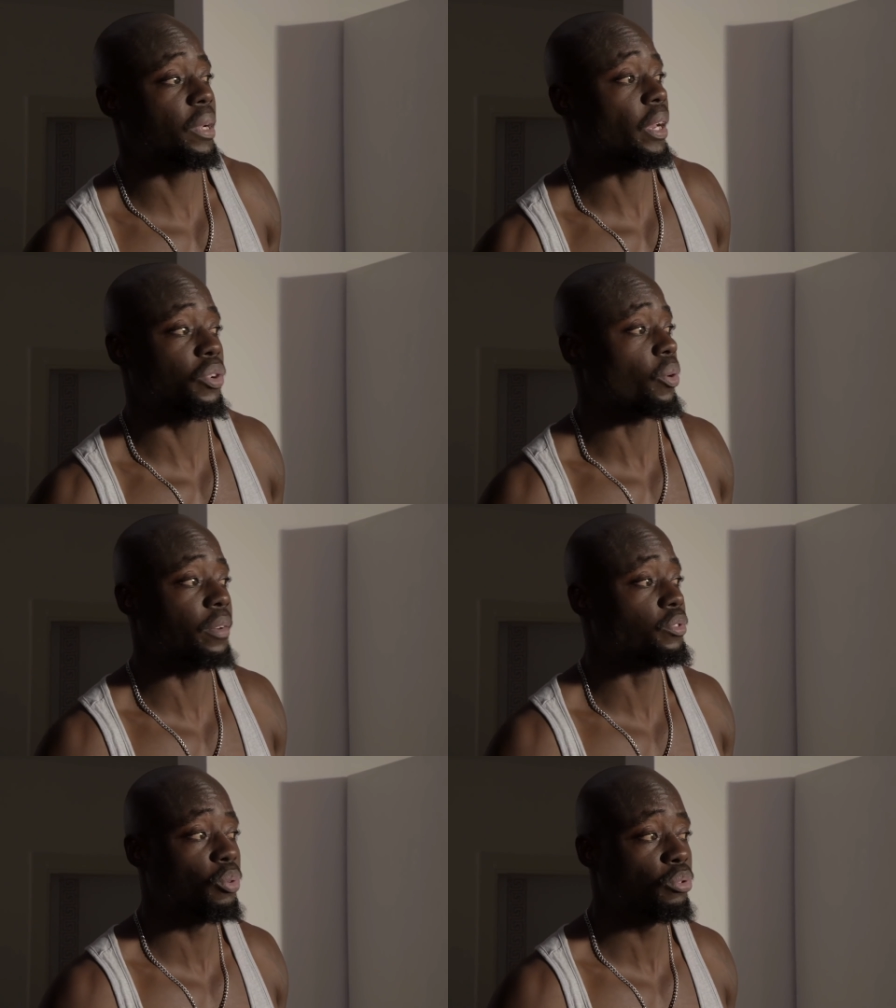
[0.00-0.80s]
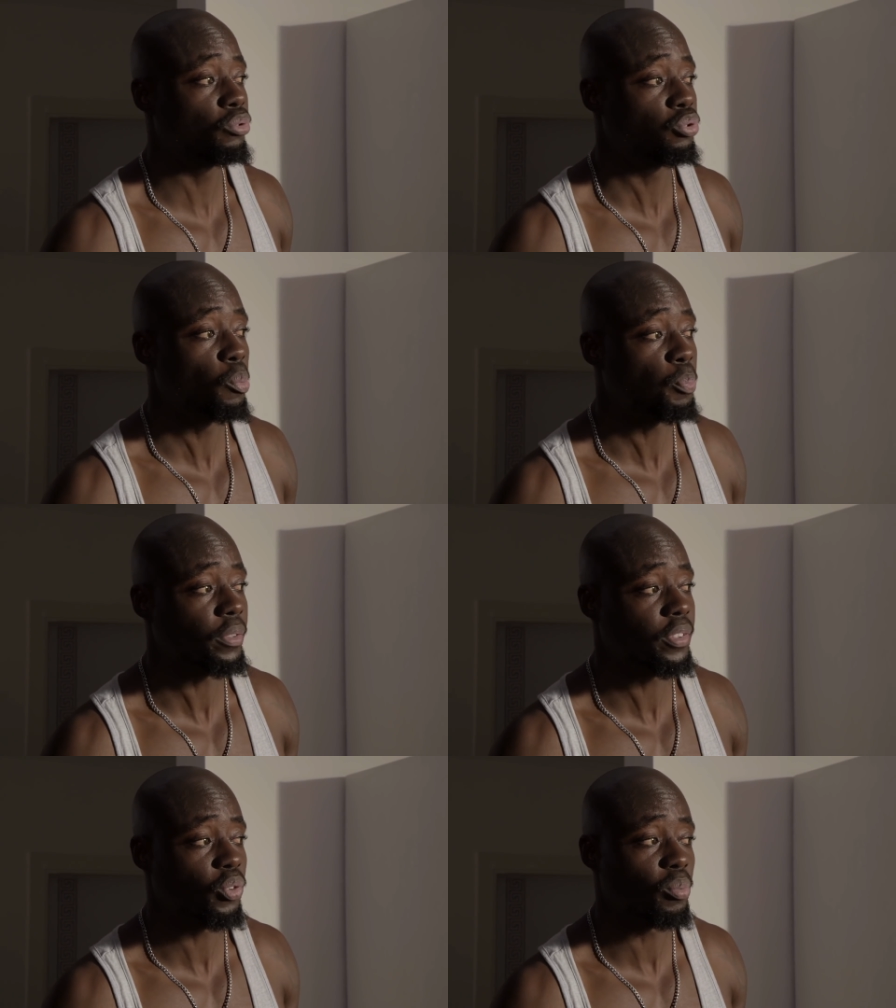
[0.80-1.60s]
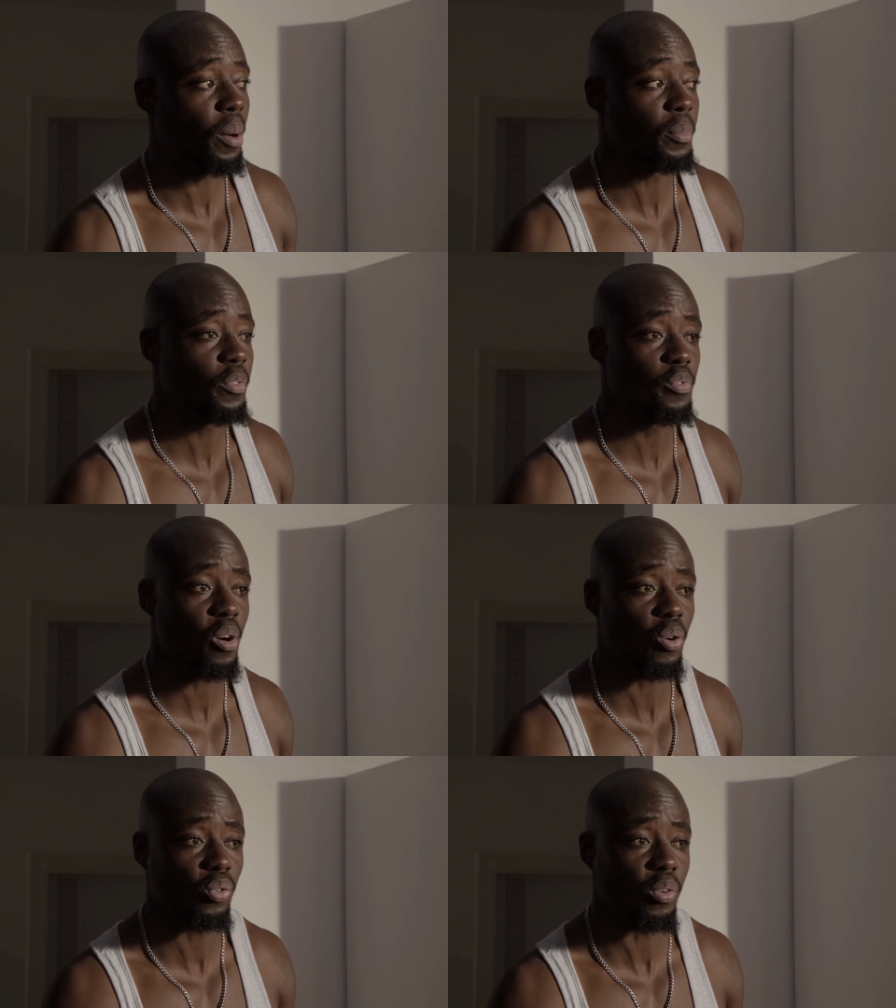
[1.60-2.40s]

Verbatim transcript: like your wife, she won't throw punches with my mere Cause